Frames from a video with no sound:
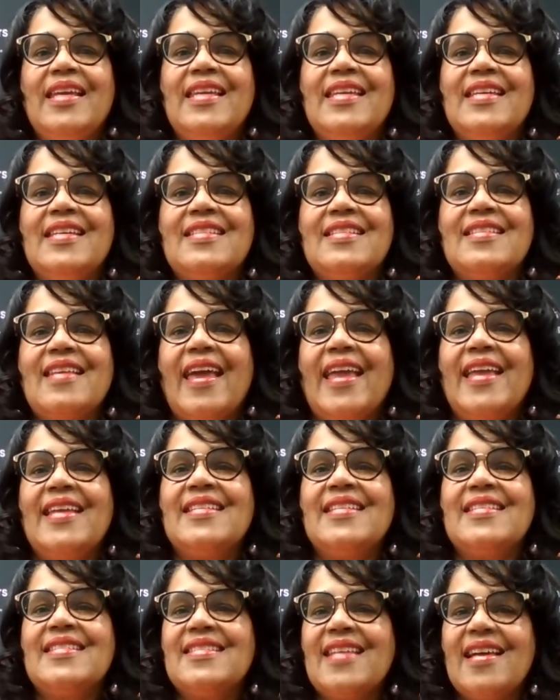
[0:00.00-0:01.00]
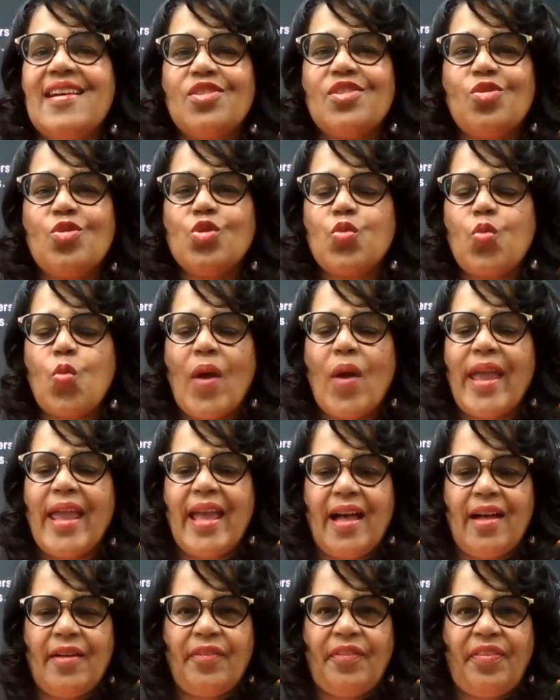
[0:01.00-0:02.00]
is a settled
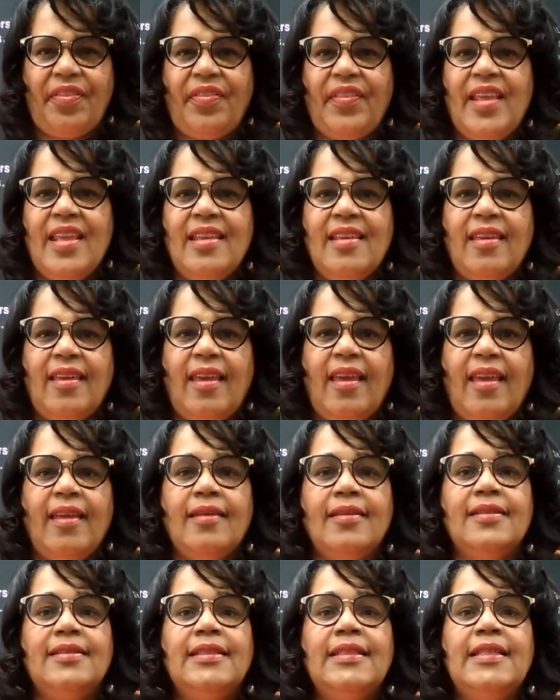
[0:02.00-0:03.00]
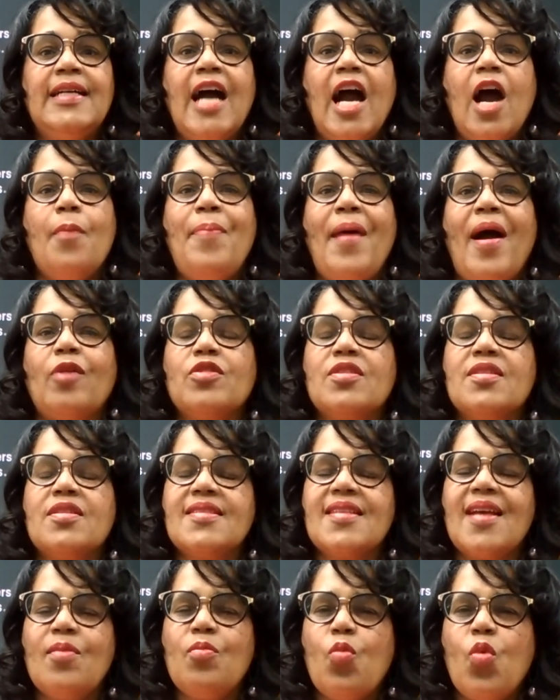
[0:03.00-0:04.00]
way of thinking about
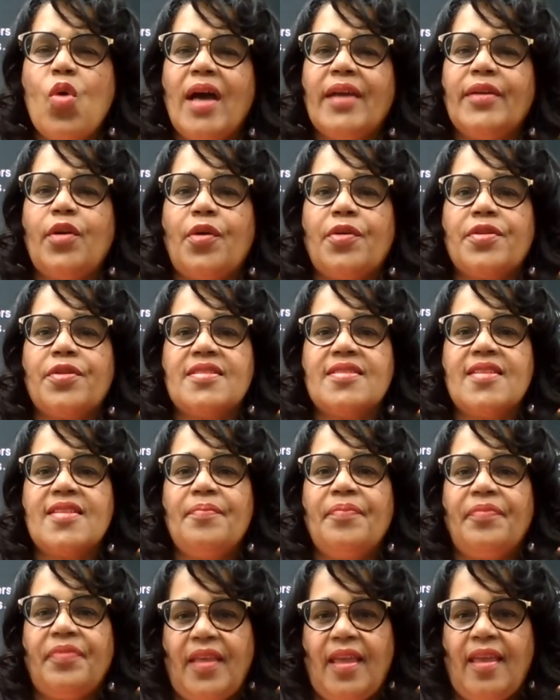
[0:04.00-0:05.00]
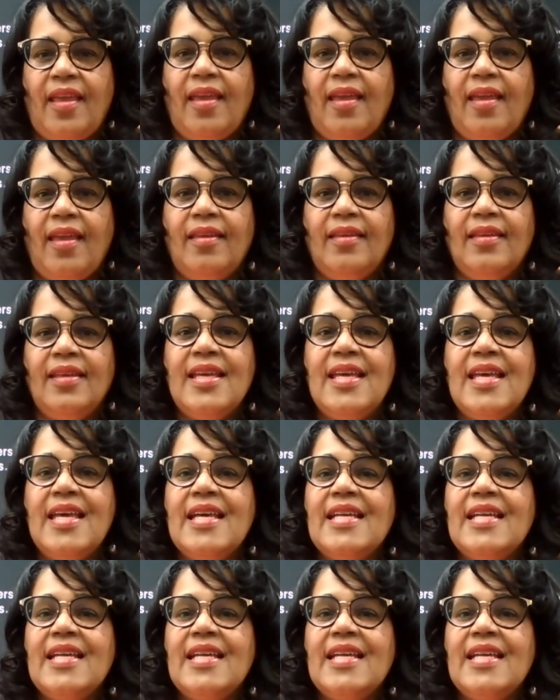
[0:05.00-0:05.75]
someone or something,